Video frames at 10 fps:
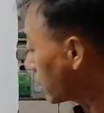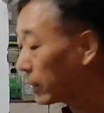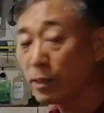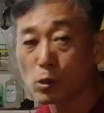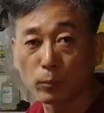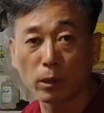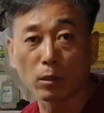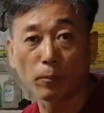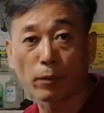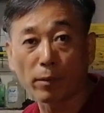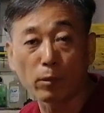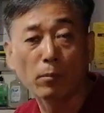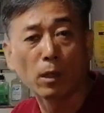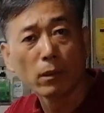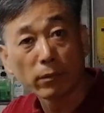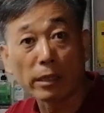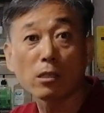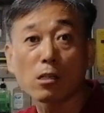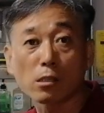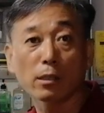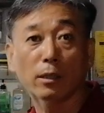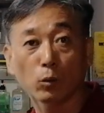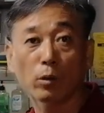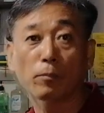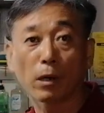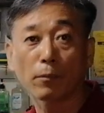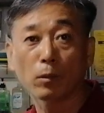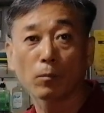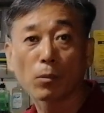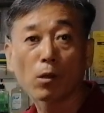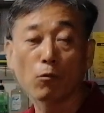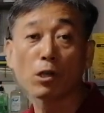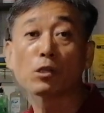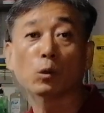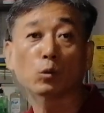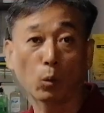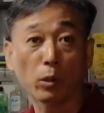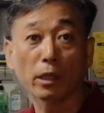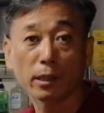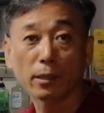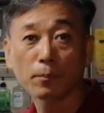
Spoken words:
these kinds of the problem, that is not your problem. Result only.